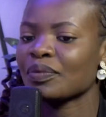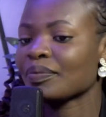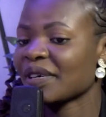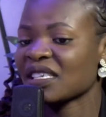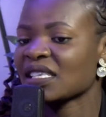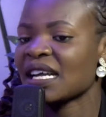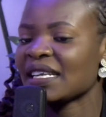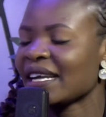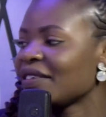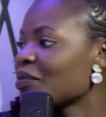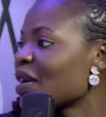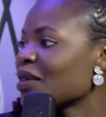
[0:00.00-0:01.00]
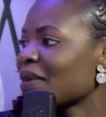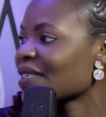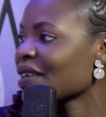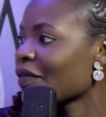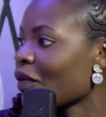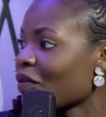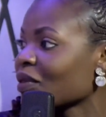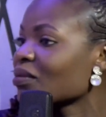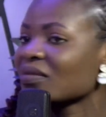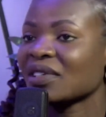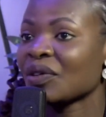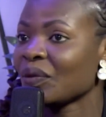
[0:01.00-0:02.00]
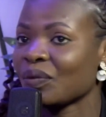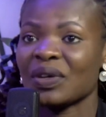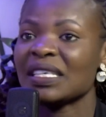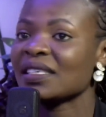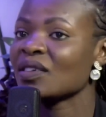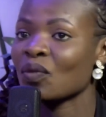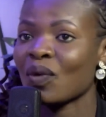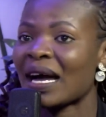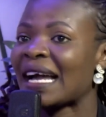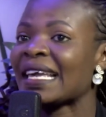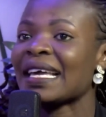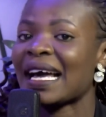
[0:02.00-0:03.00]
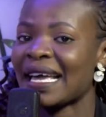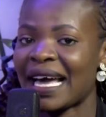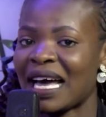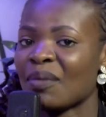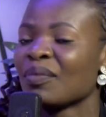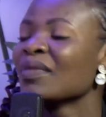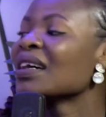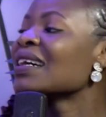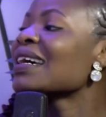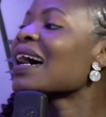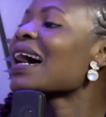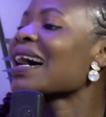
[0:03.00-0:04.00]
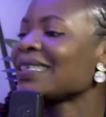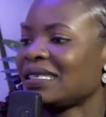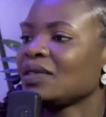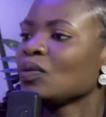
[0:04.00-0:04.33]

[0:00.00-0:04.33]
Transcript: personally, I remind myself of the reason why I am at